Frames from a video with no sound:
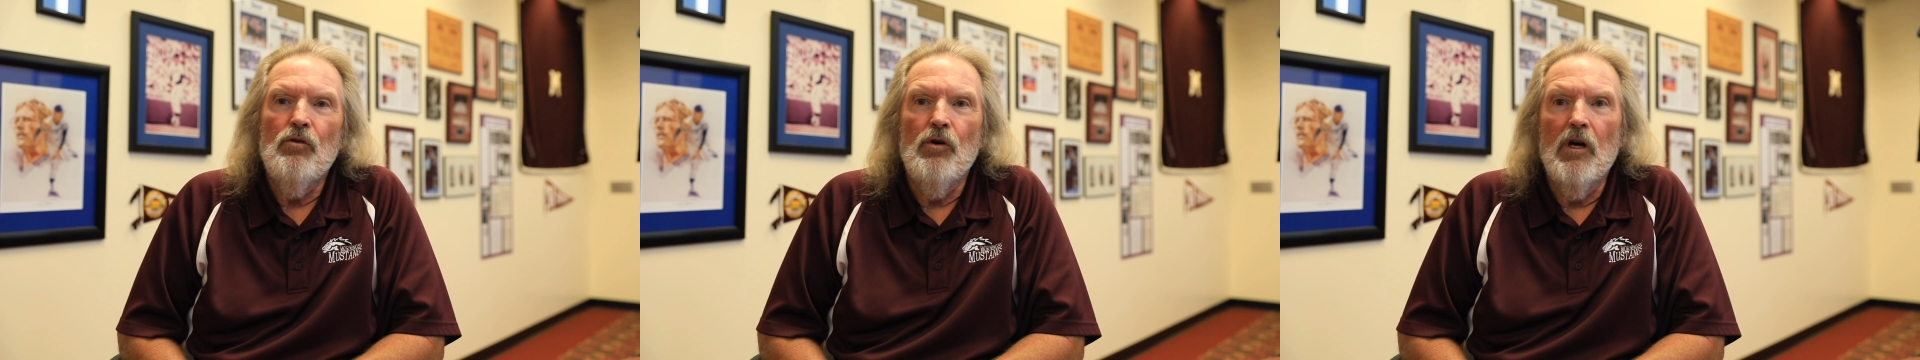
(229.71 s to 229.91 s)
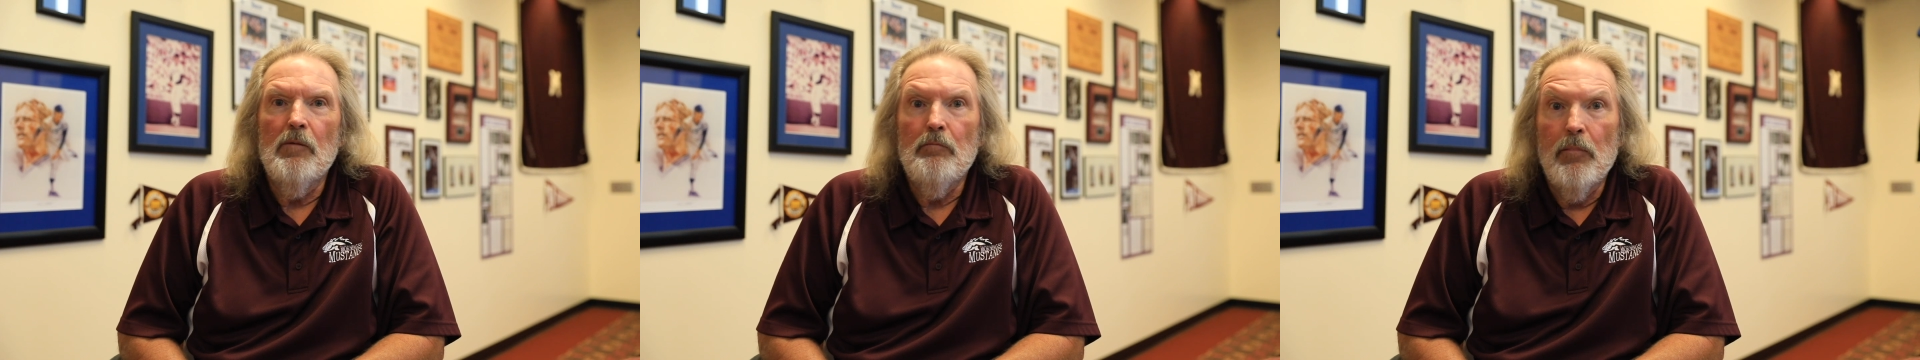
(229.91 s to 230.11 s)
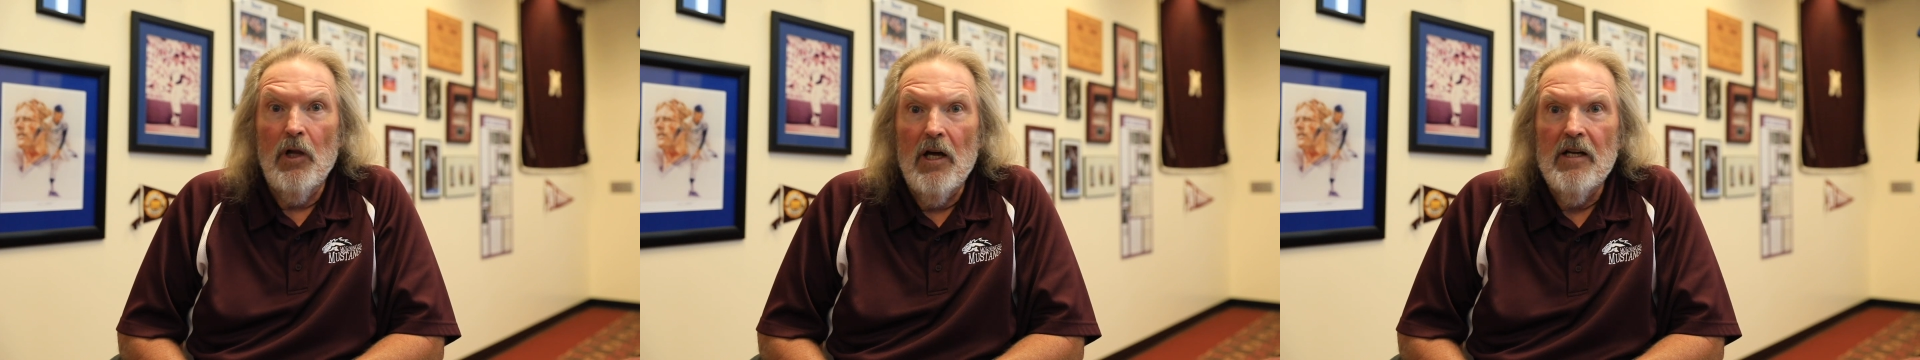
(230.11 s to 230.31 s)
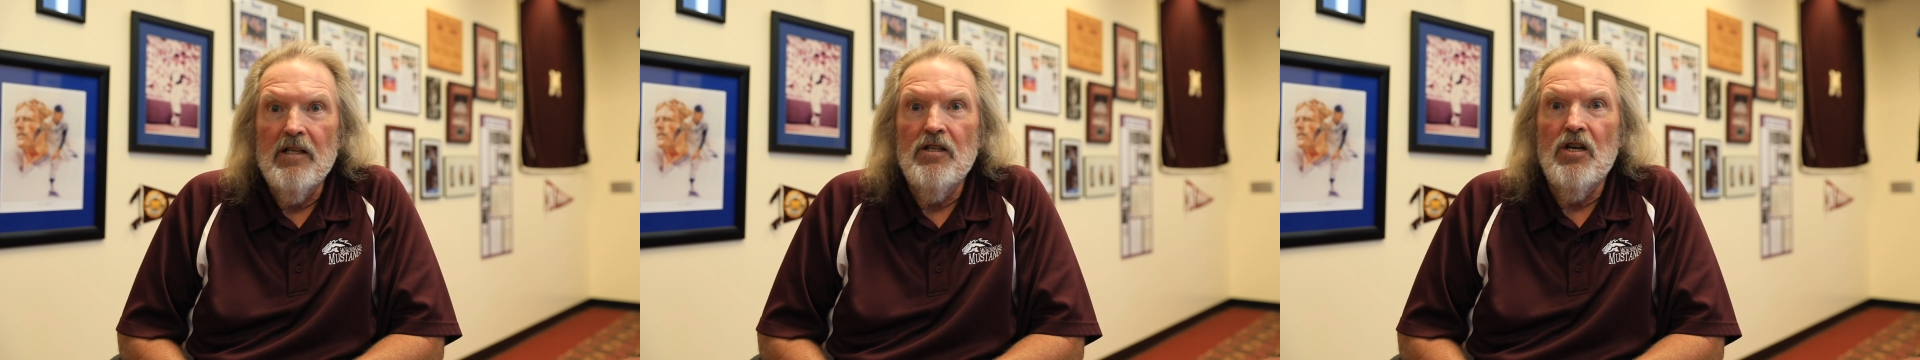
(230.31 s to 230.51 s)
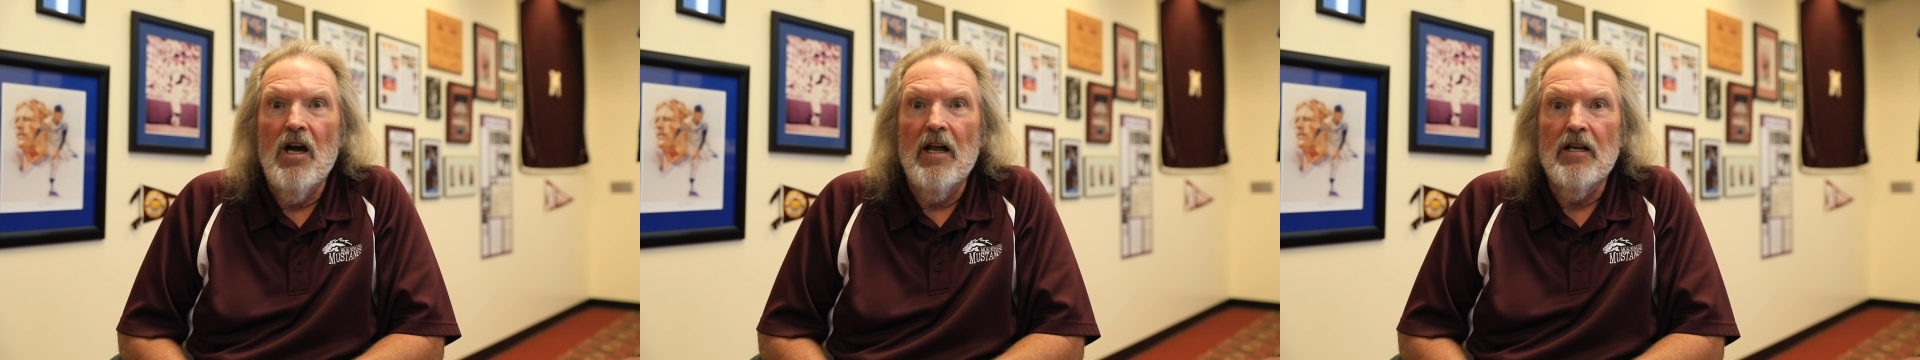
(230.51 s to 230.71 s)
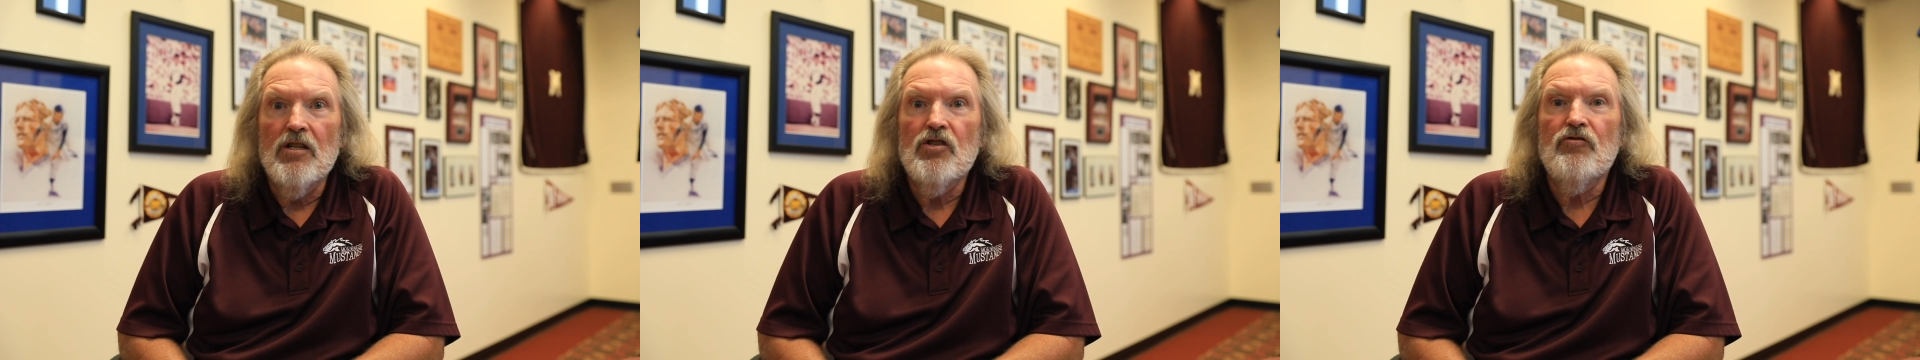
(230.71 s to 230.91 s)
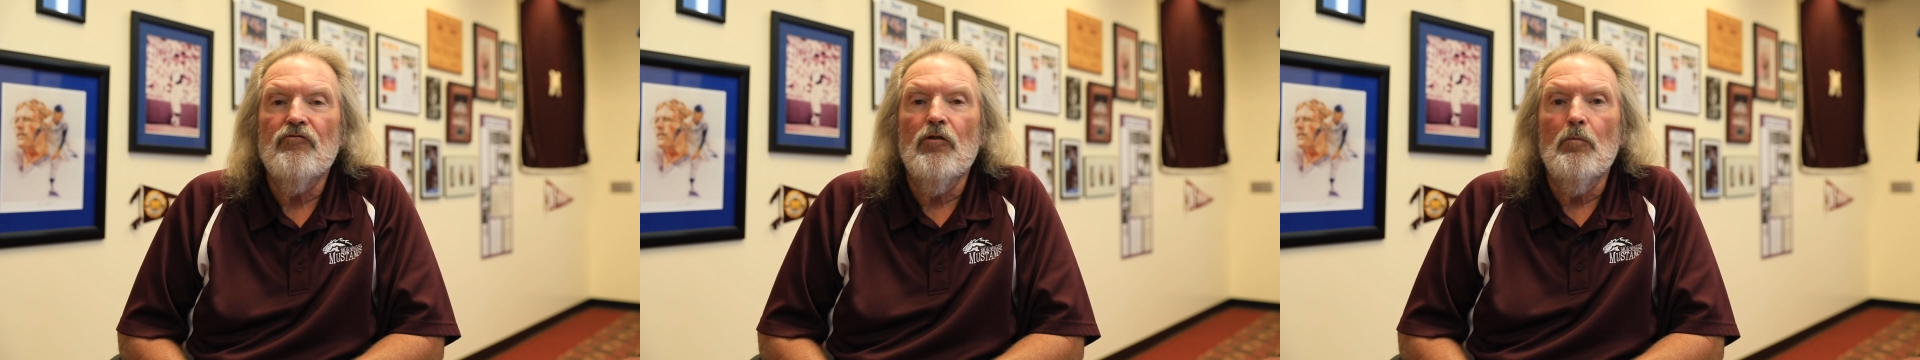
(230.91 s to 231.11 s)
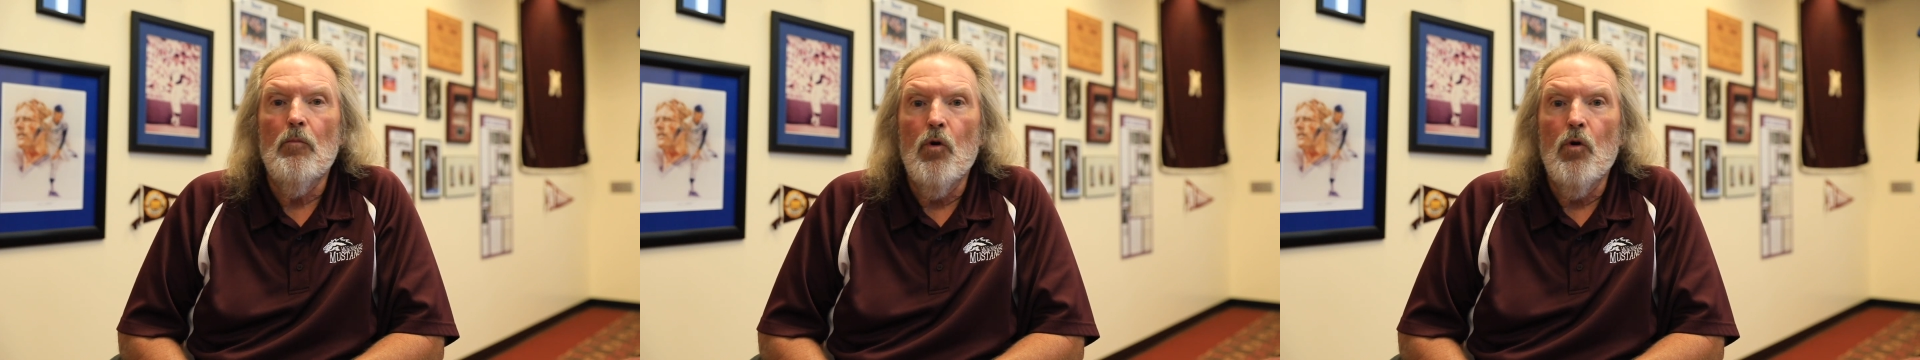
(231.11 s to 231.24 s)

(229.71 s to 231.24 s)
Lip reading: who had played tennis for